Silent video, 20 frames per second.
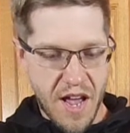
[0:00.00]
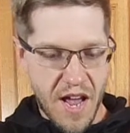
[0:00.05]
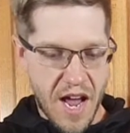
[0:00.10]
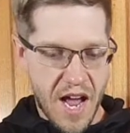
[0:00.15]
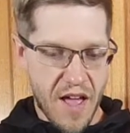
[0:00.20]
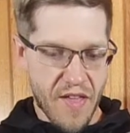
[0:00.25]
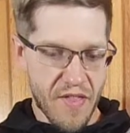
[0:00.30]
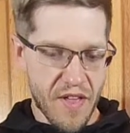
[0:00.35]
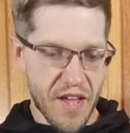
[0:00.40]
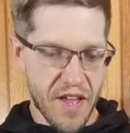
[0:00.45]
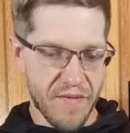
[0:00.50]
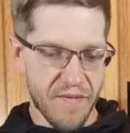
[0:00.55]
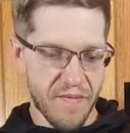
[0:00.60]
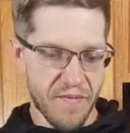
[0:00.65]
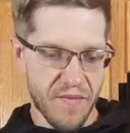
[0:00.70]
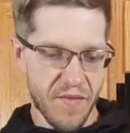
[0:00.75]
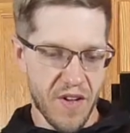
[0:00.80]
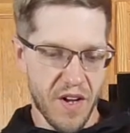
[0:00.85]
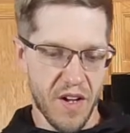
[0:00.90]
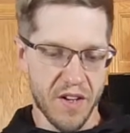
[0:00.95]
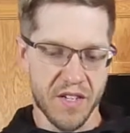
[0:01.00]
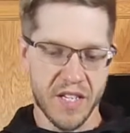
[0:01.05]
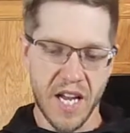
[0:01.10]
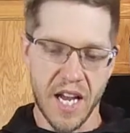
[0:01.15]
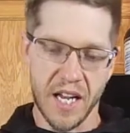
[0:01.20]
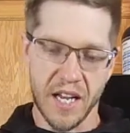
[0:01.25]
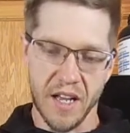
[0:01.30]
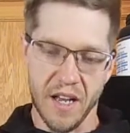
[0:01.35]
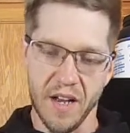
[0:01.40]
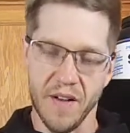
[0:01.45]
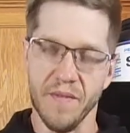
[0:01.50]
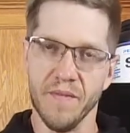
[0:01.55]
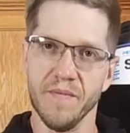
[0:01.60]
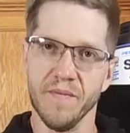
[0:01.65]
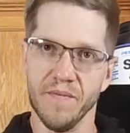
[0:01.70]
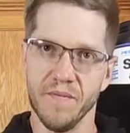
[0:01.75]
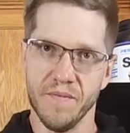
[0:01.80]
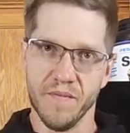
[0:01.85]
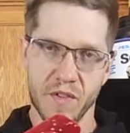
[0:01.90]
and then I'll take a